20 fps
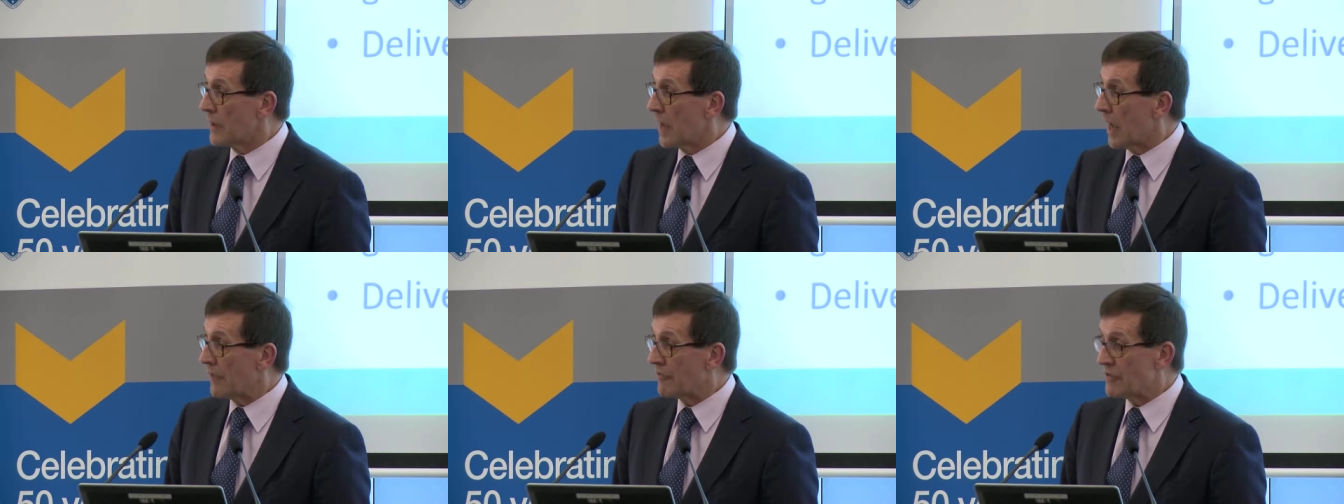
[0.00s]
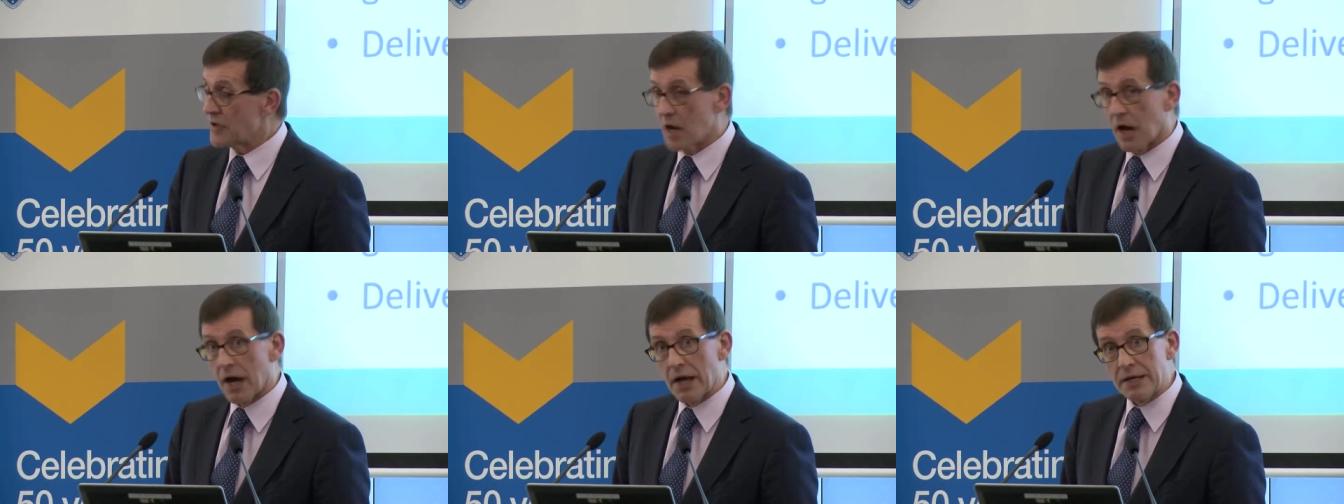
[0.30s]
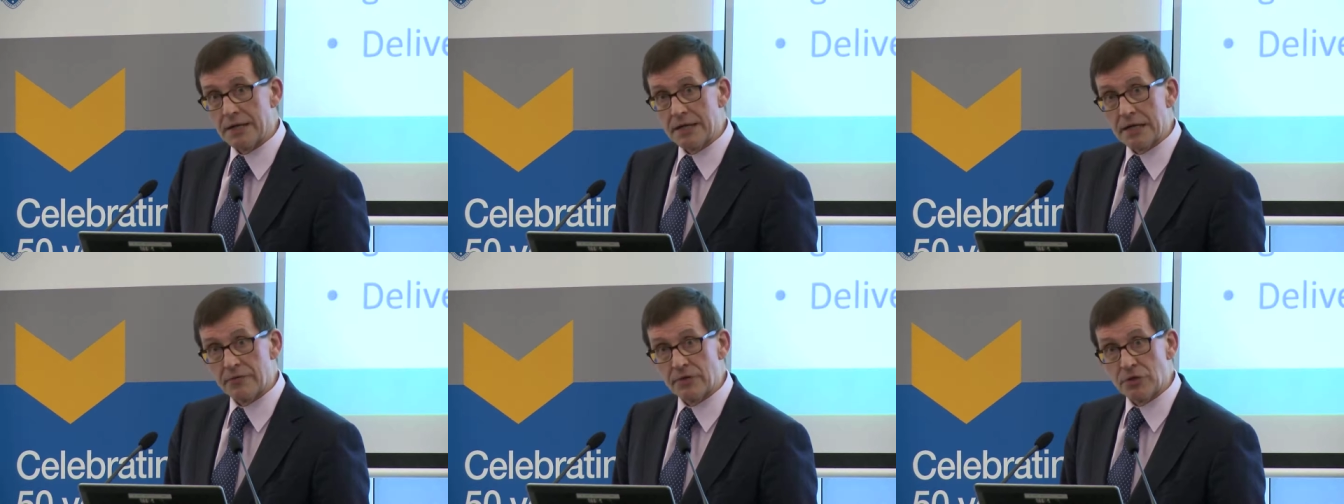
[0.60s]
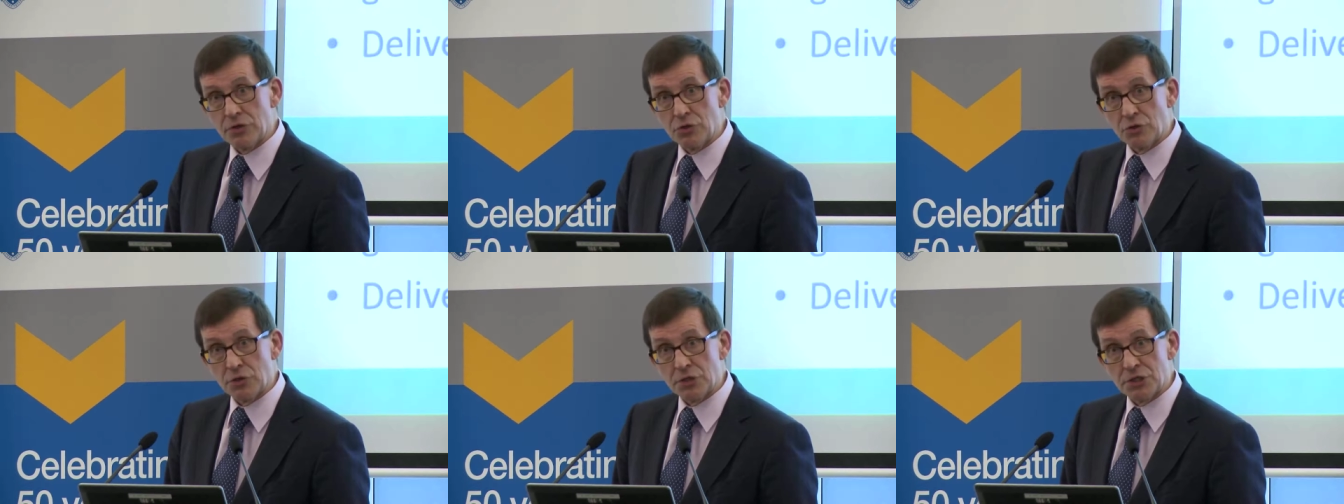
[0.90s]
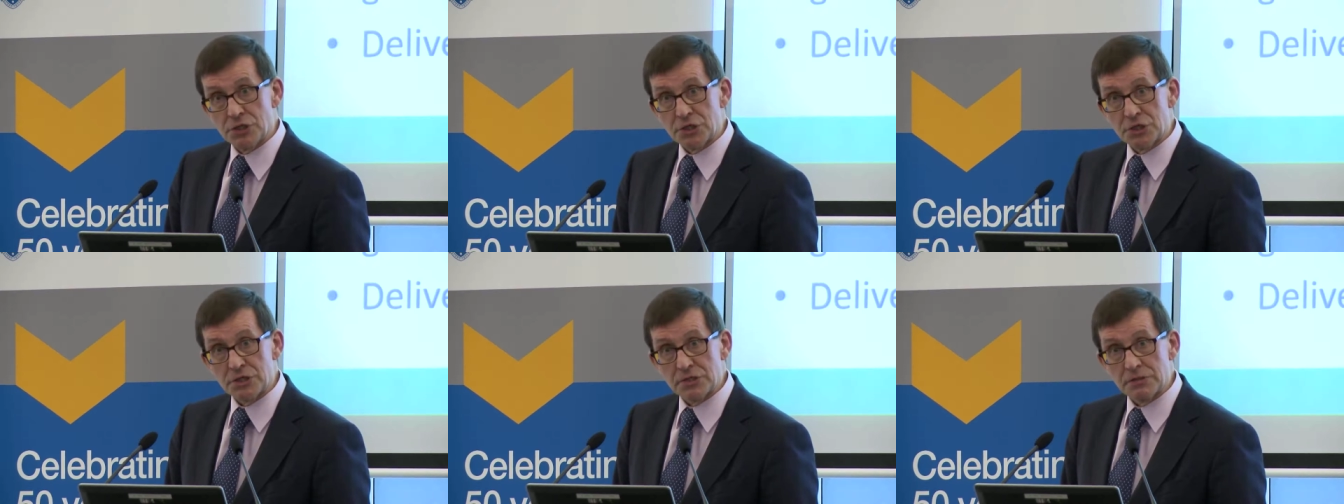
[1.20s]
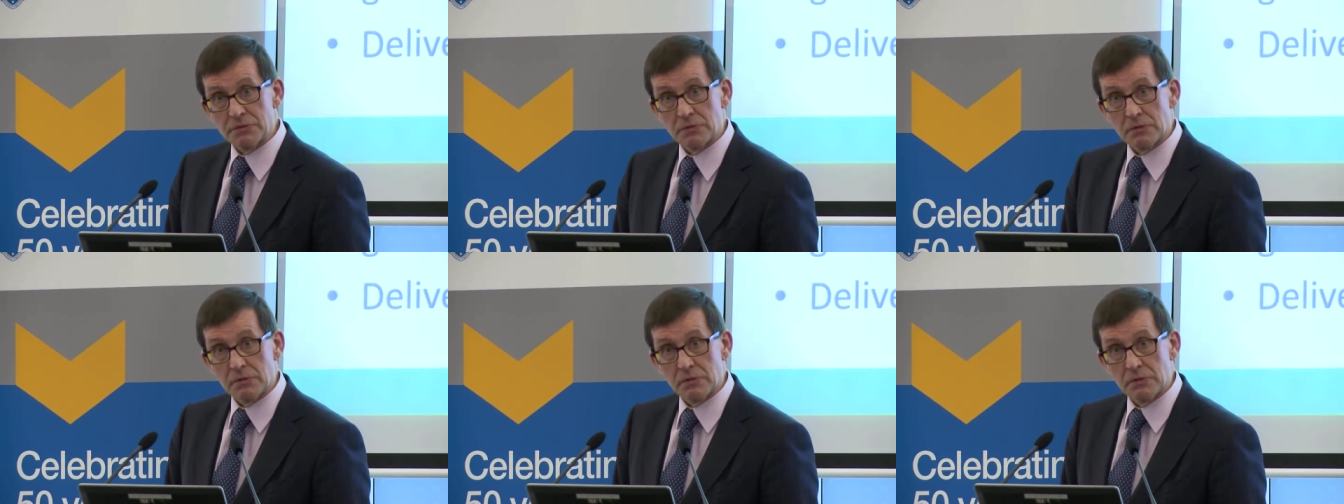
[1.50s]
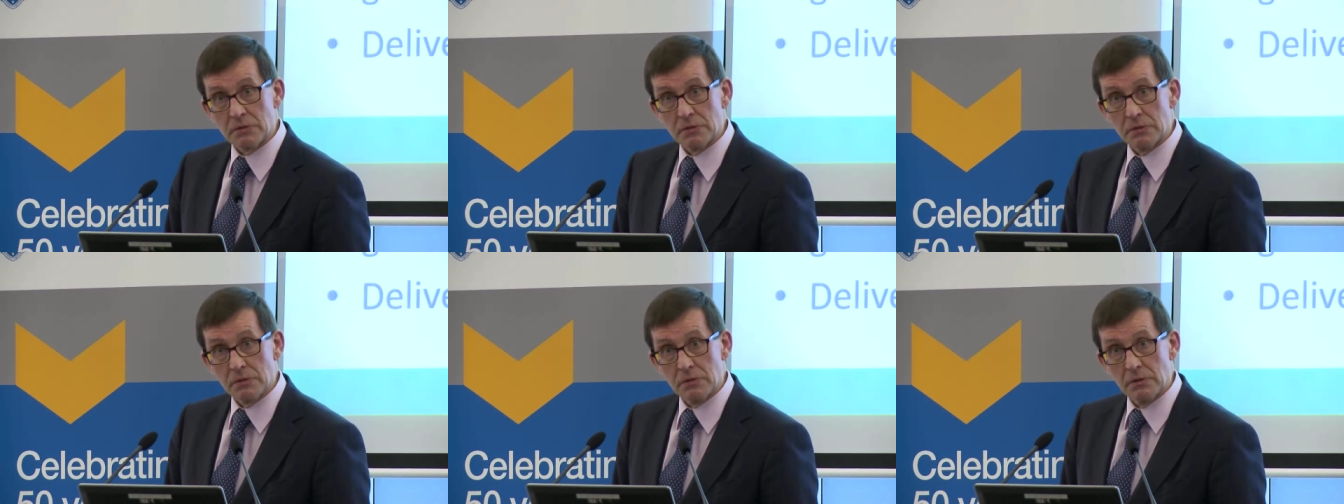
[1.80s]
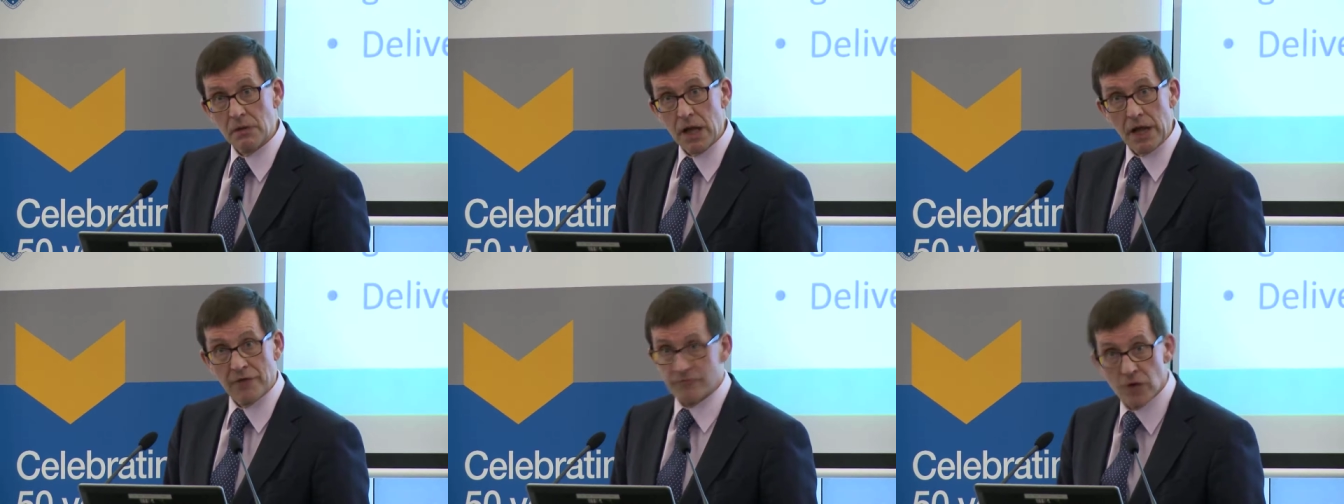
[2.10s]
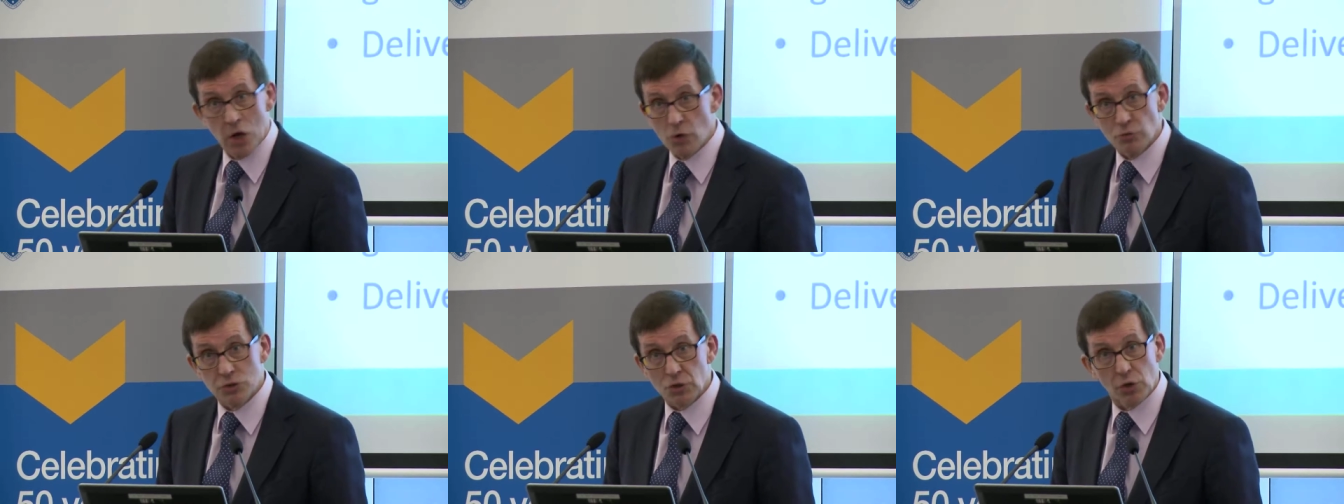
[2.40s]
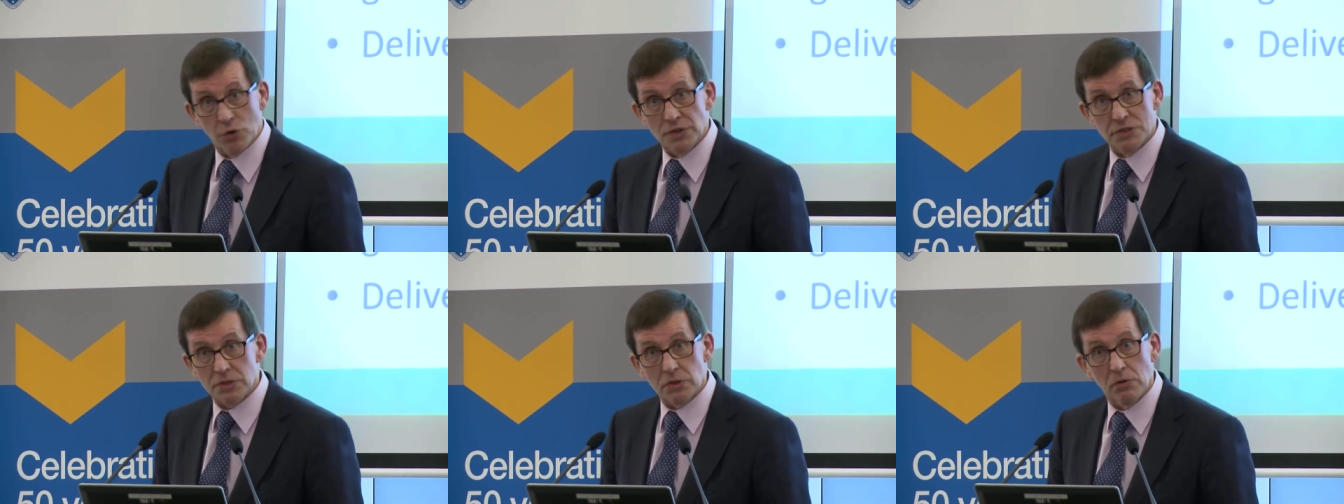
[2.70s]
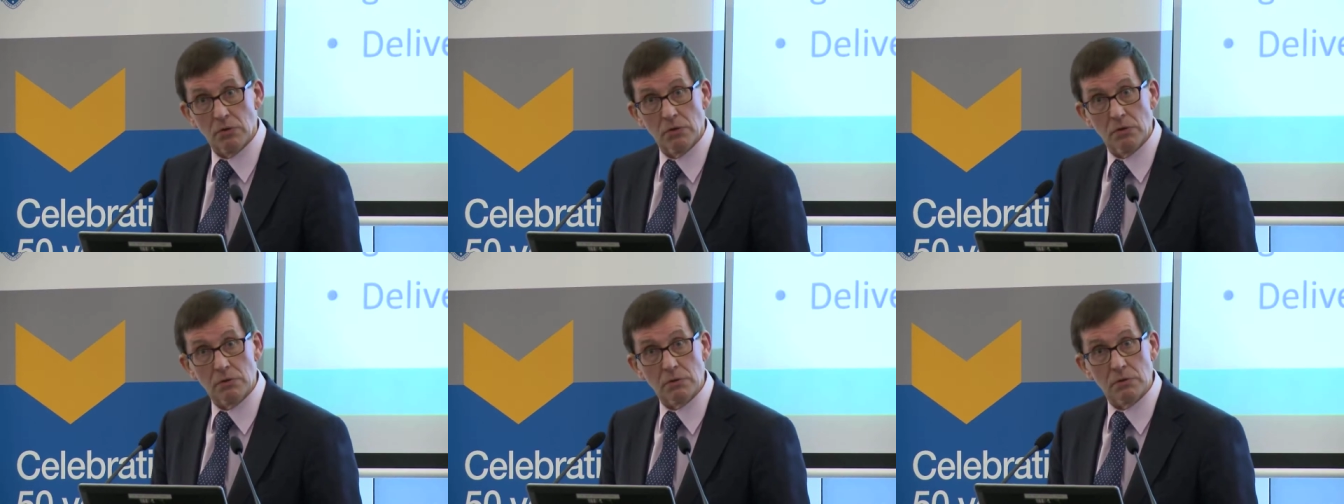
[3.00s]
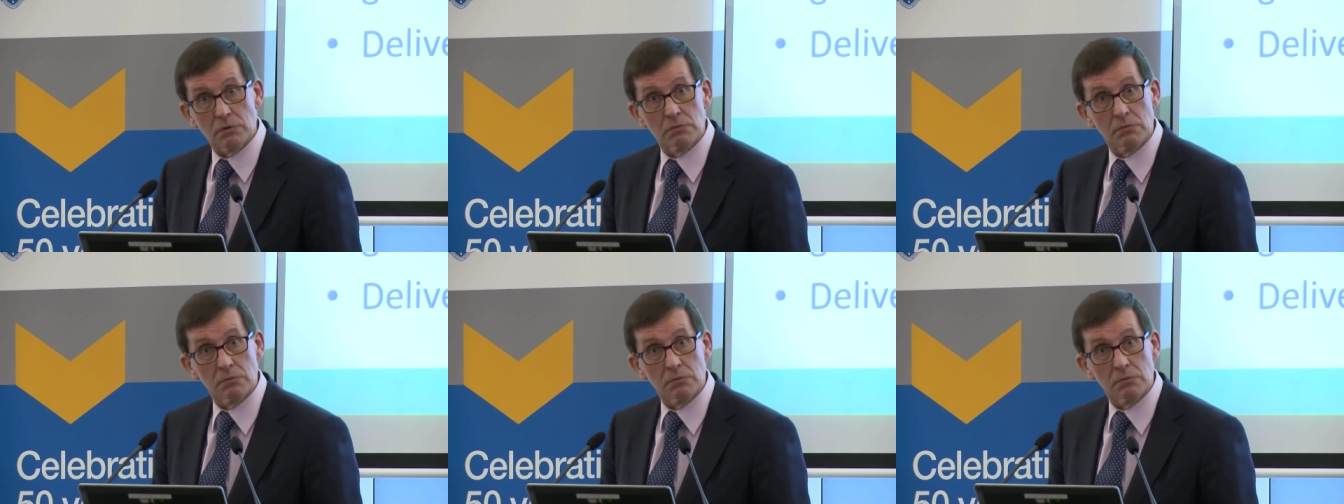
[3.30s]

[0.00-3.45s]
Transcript: at the idea that you could just have no choice at all.